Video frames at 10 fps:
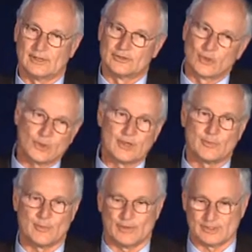total
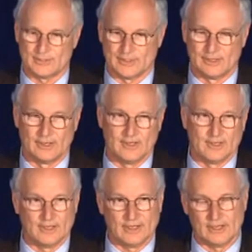hip replacement
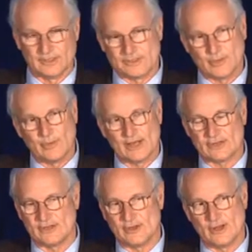and its
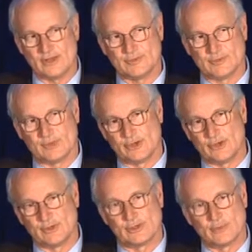impact on the hospital by
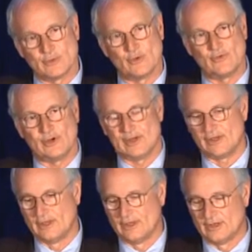knowing the
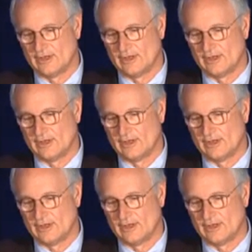profile